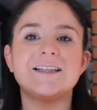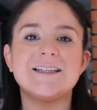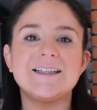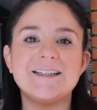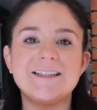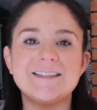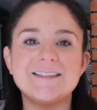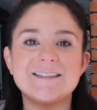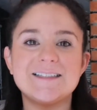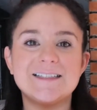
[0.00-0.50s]

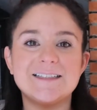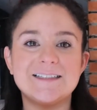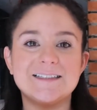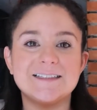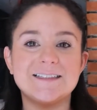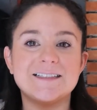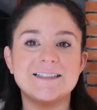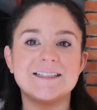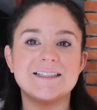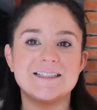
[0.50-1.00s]

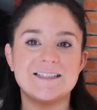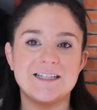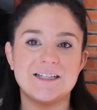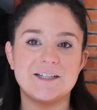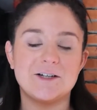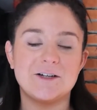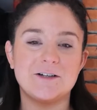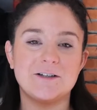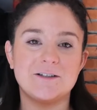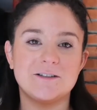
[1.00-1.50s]
easy
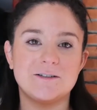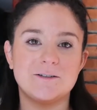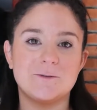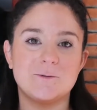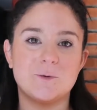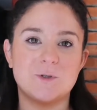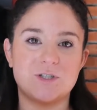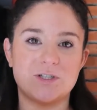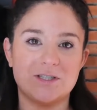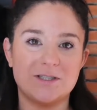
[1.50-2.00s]
dinner,
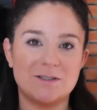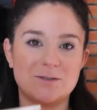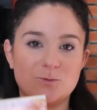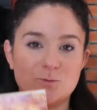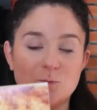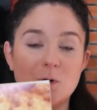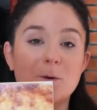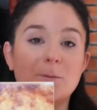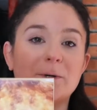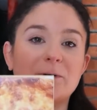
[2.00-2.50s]
which is
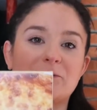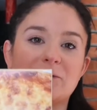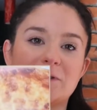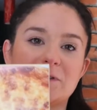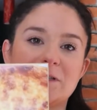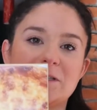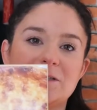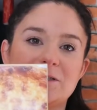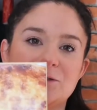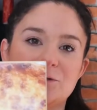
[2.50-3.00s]
what we
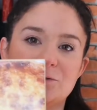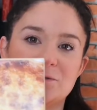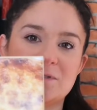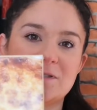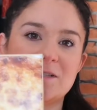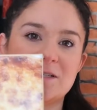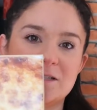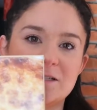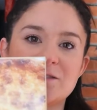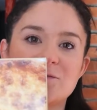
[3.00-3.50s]
really use
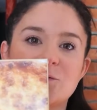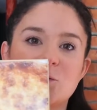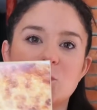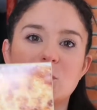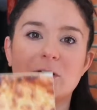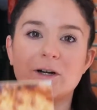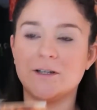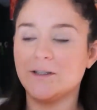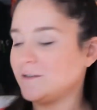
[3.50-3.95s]
these for.